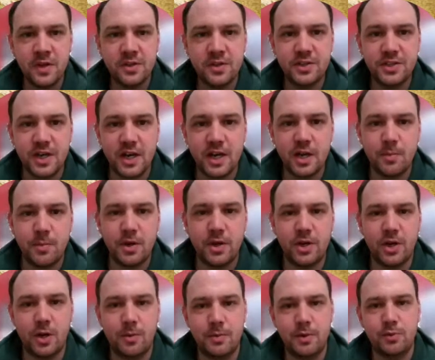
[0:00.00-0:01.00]
the
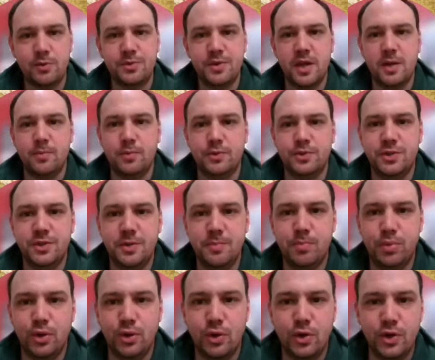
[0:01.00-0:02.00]
Jacobite army was able to
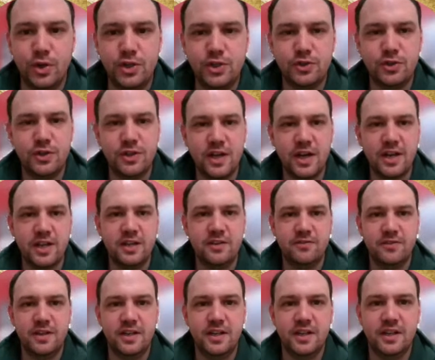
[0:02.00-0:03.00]
deploy during that
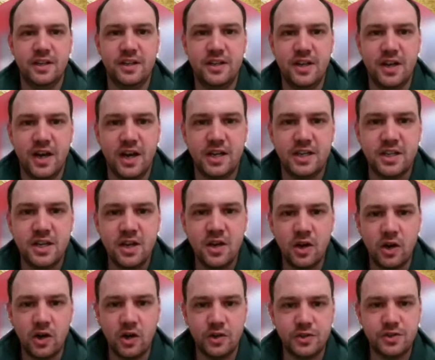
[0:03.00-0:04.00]
evening and night
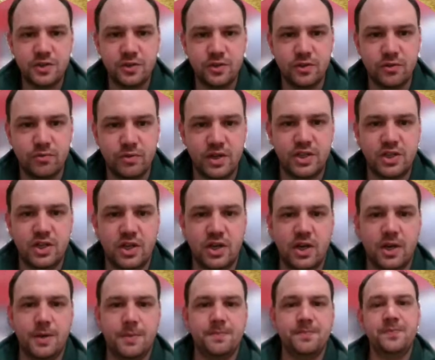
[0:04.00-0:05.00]
onto the
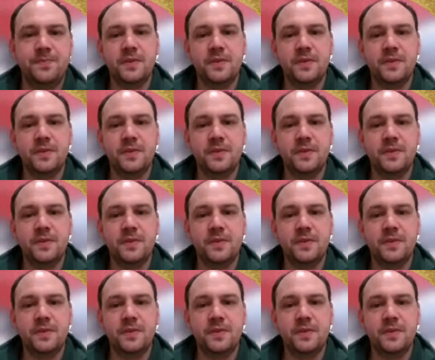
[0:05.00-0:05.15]
ridgeline.